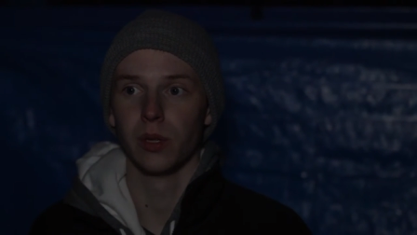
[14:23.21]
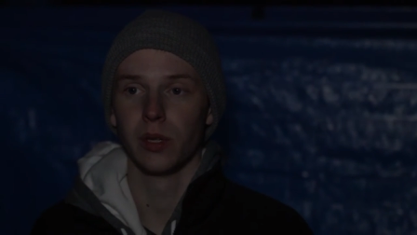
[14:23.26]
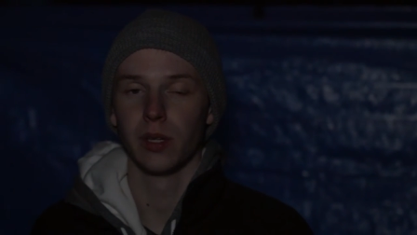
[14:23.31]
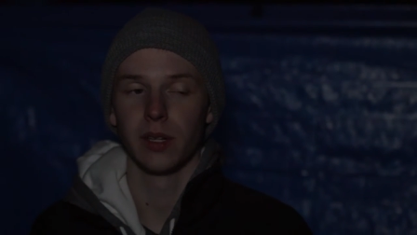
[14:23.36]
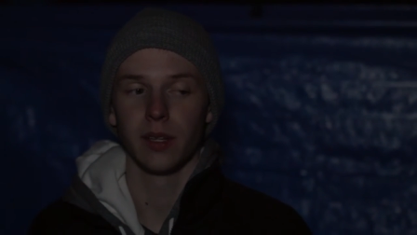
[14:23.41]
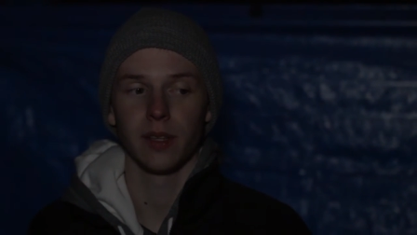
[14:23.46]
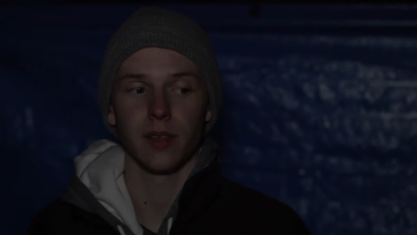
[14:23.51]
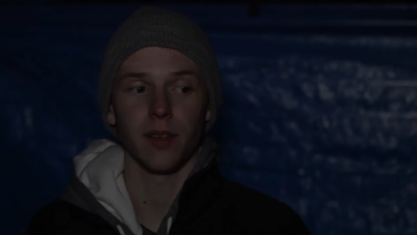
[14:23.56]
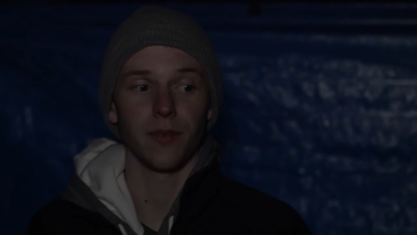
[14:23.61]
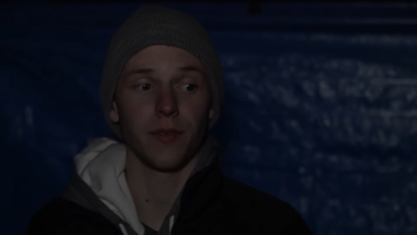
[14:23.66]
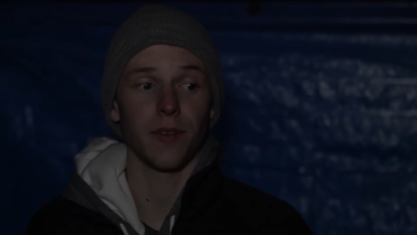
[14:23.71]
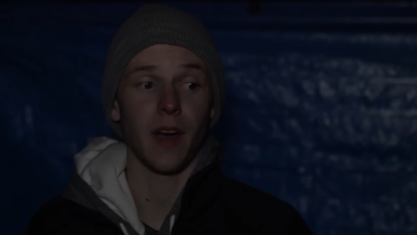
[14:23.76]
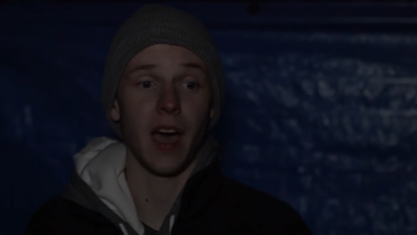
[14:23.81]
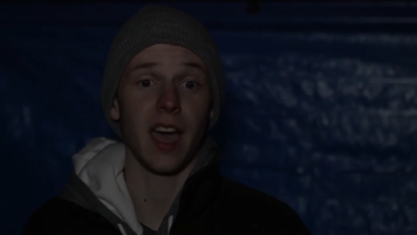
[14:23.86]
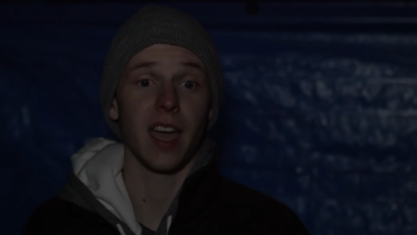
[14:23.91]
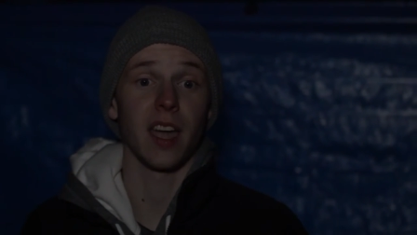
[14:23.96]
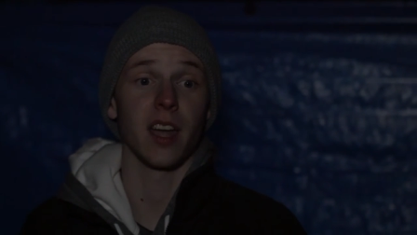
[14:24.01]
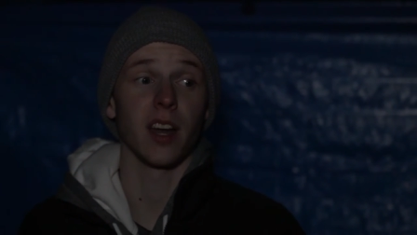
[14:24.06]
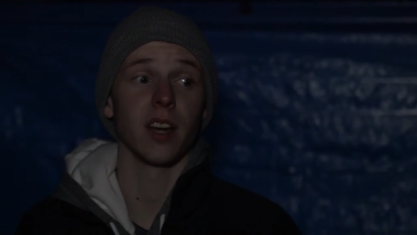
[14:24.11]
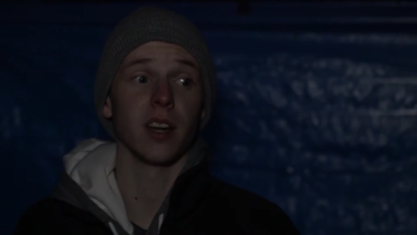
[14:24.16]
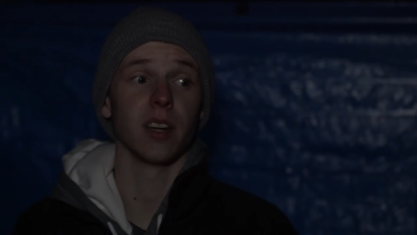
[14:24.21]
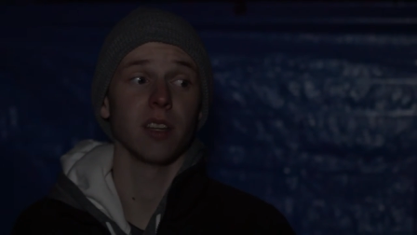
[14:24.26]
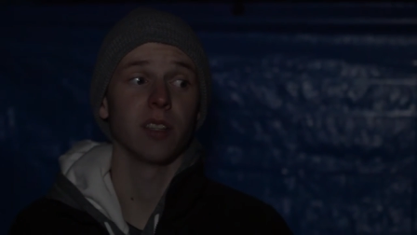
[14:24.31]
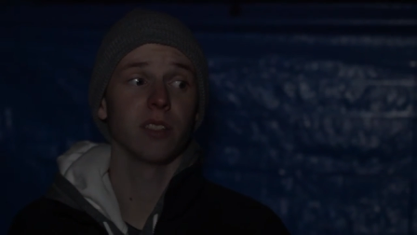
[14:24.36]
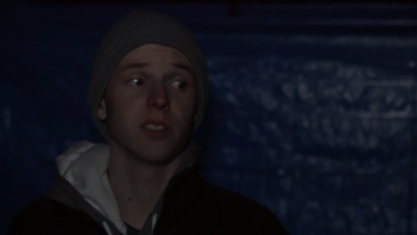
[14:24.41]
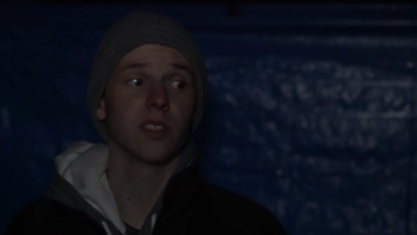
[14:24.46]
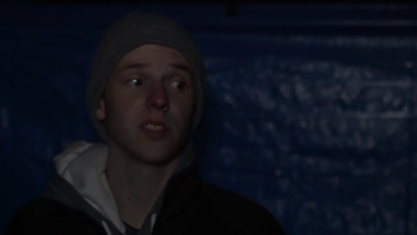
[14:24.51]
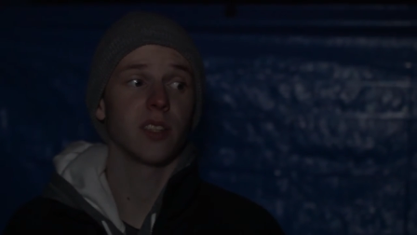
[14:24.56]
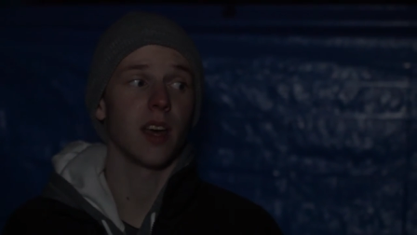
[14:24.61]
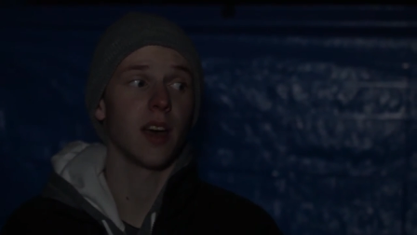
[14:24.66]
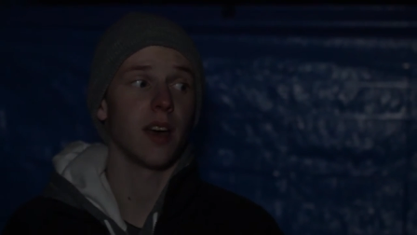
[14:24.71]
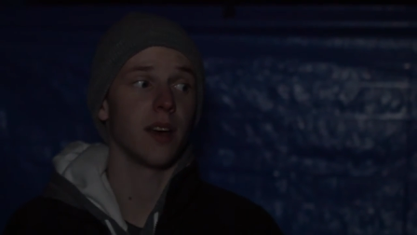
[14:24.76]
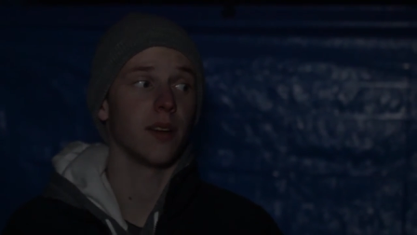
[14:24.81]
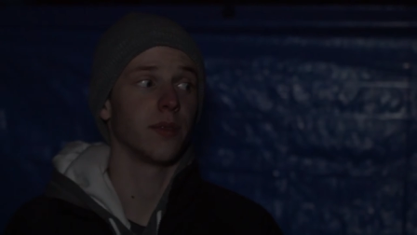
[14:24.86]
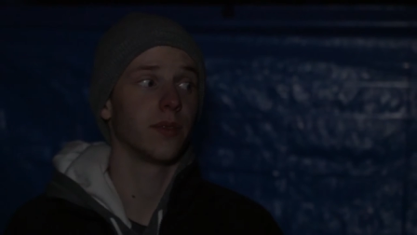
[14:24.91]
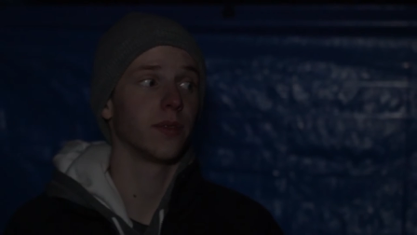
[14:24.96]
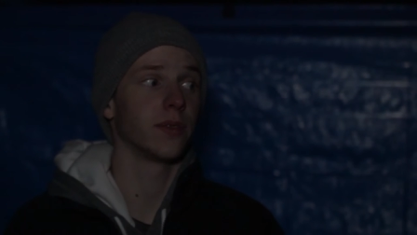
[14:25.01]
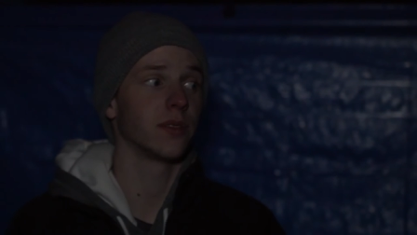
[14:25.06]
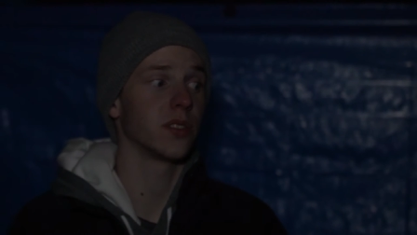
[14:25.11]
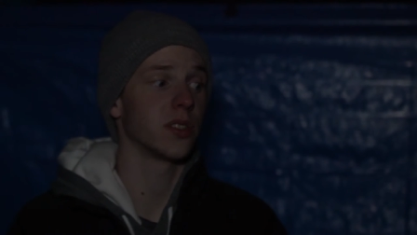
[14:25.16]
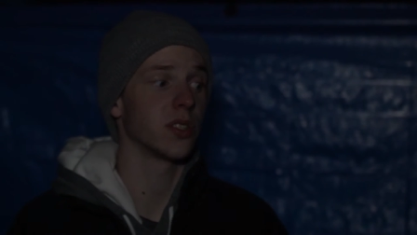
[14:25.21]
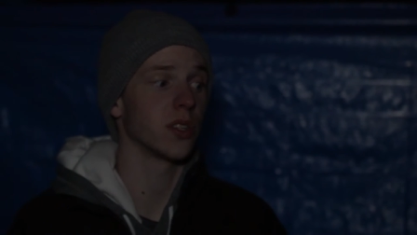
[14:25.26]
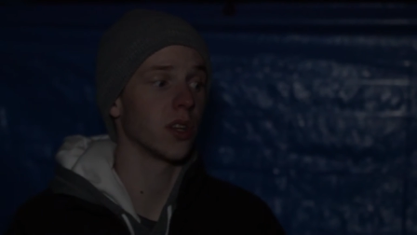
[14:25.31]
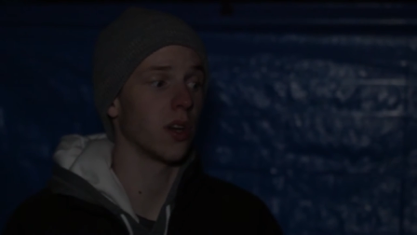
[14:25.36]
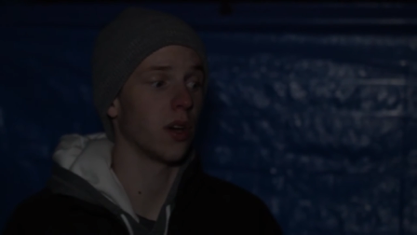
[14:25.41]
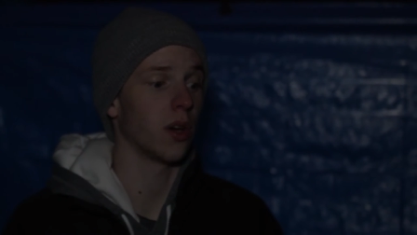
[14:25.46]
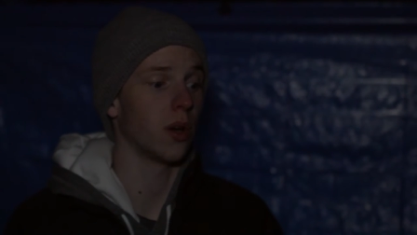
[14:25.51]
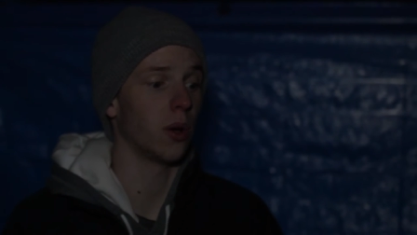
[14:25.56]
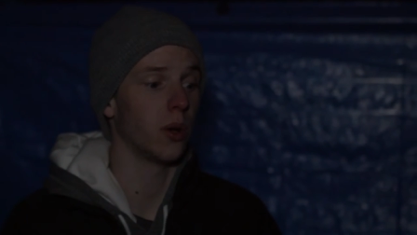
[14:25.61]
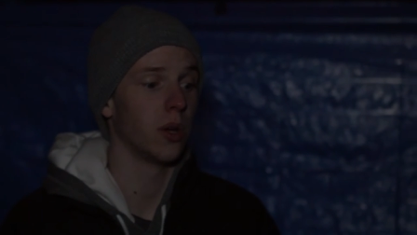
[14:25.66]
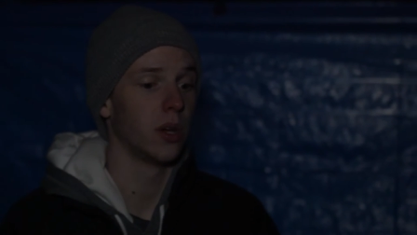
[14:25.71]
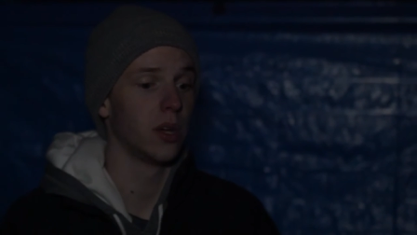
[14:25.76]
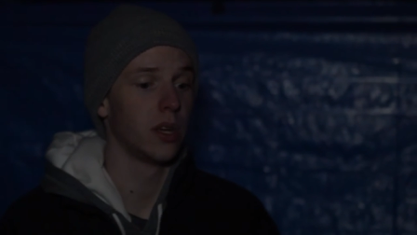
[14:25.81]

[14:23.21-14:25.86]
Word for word: the fire stuff, so